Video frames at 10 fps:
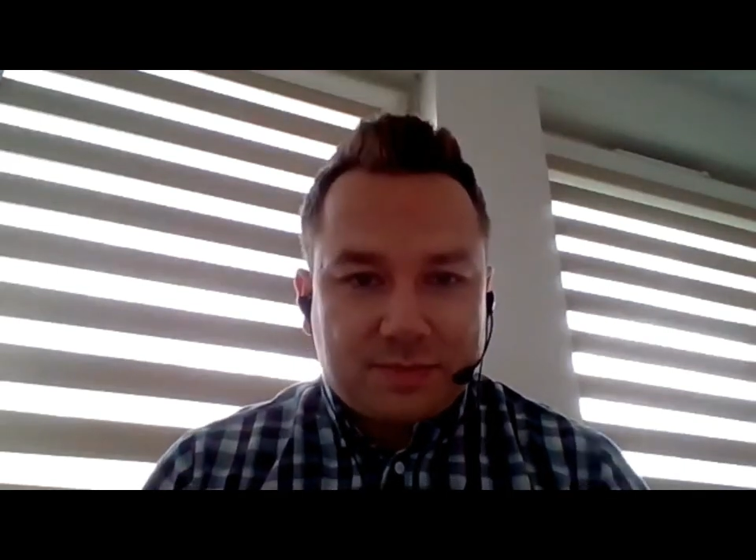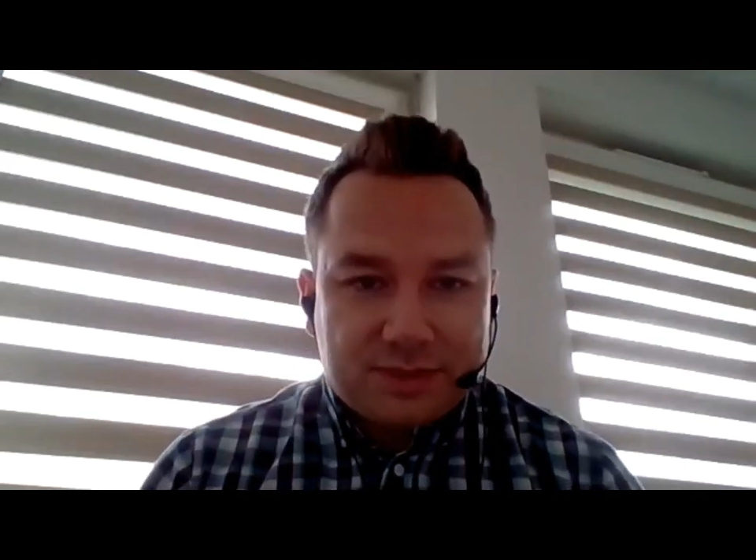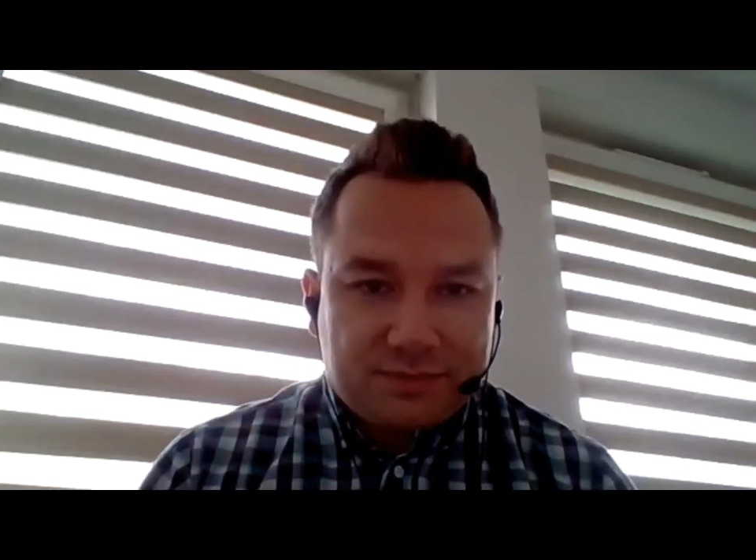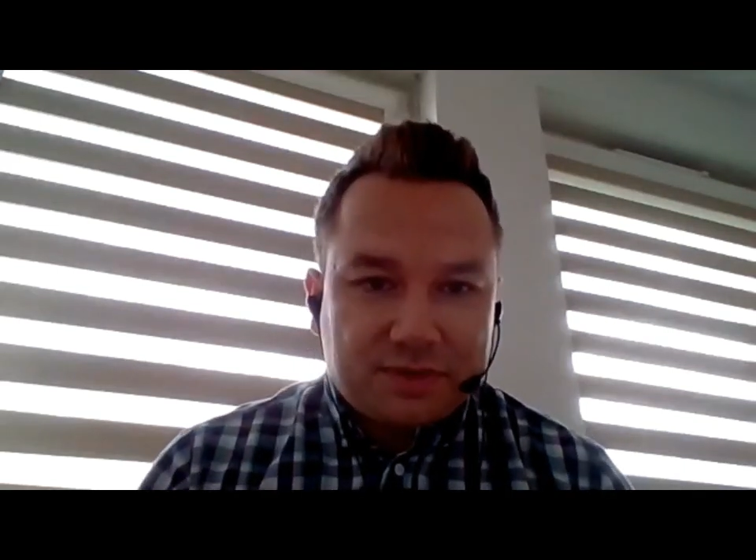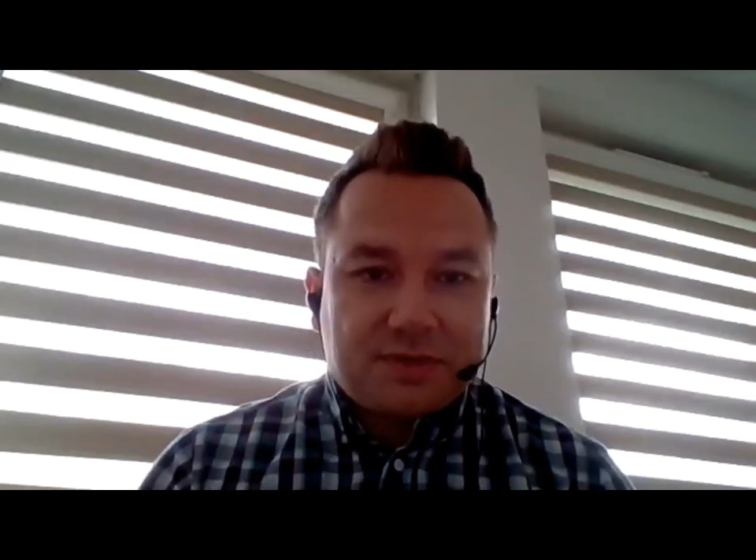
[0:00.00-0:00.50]

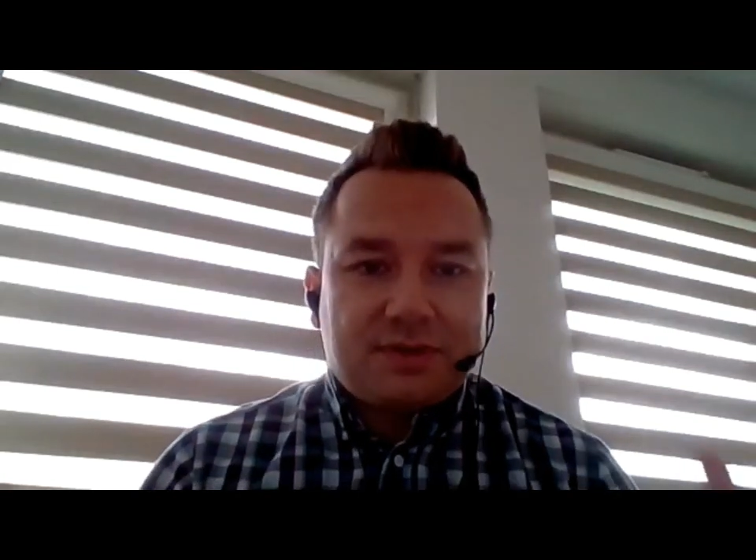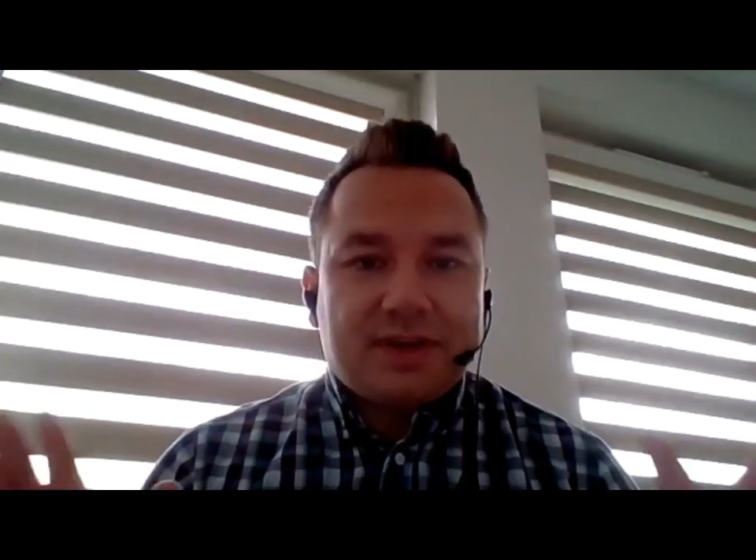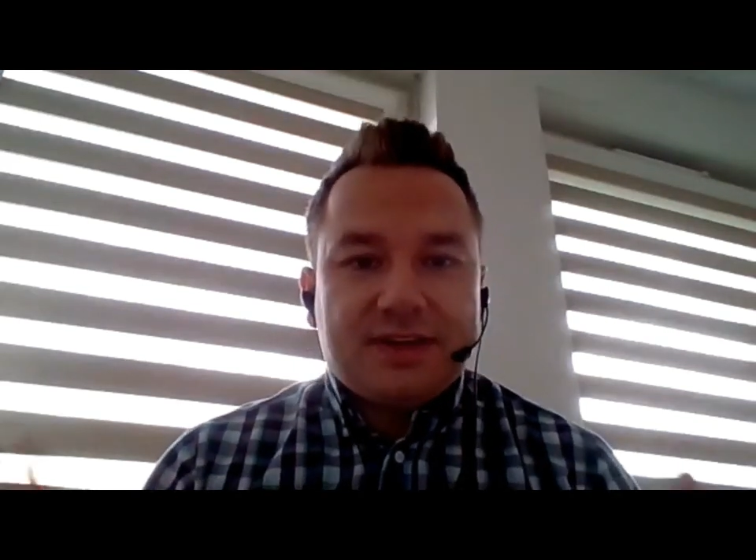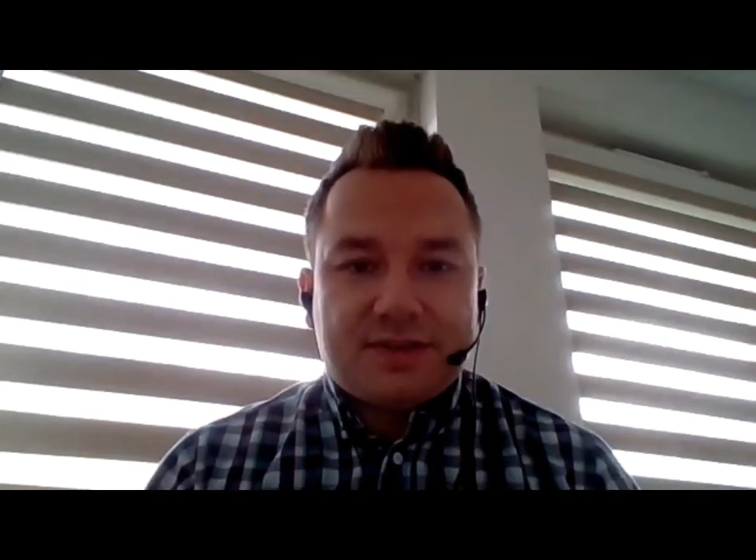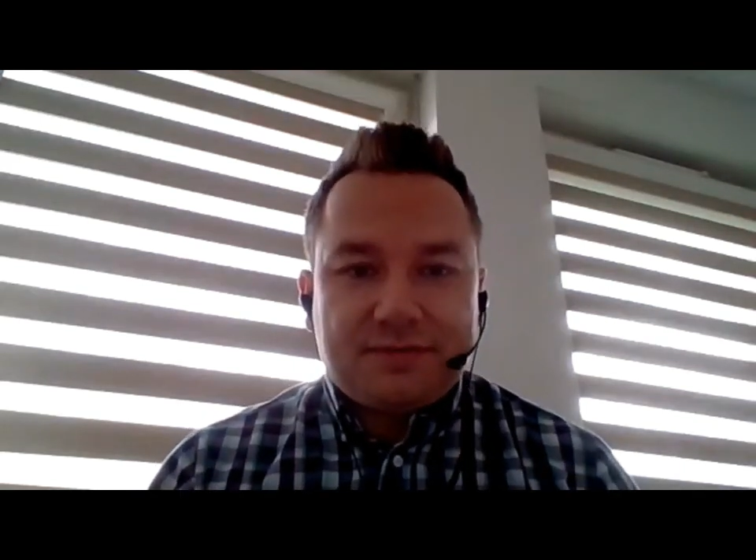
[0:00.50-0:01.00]
much for your
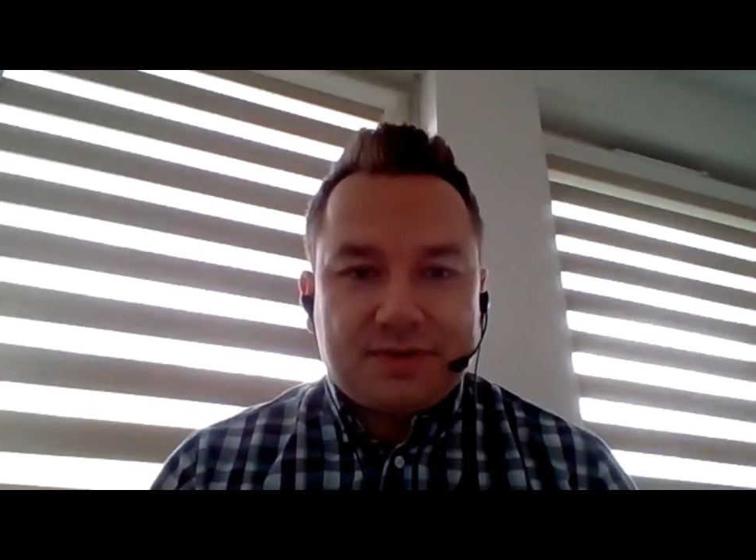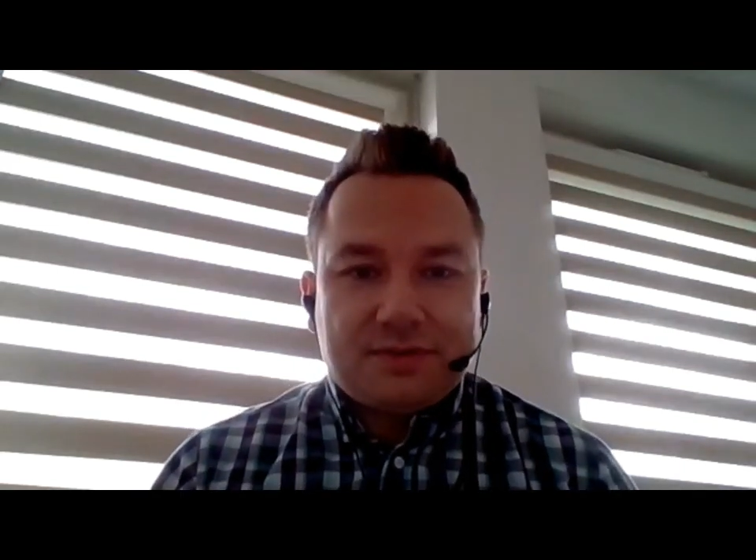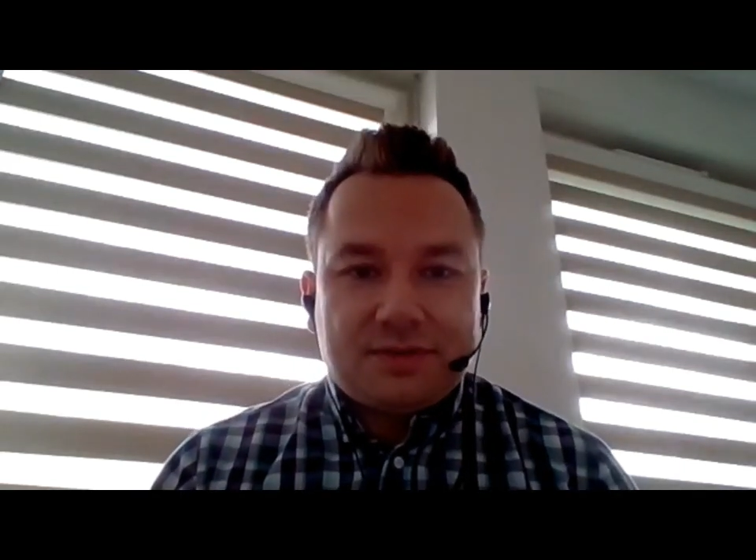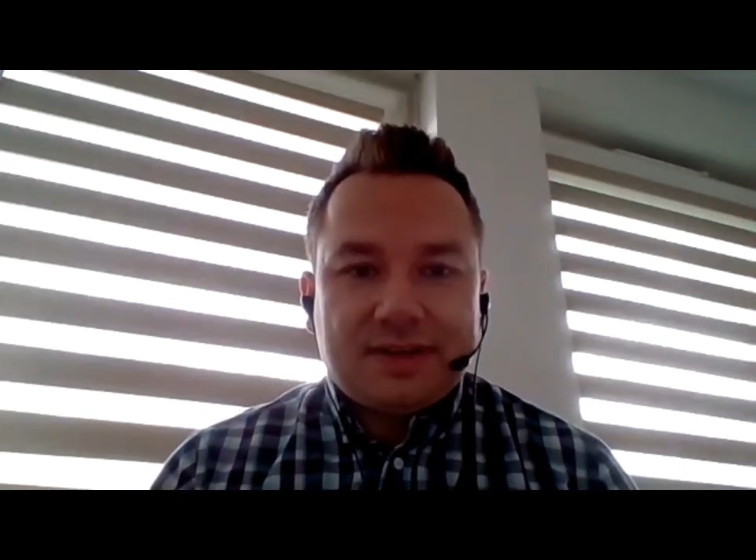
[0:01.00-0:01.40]
interview.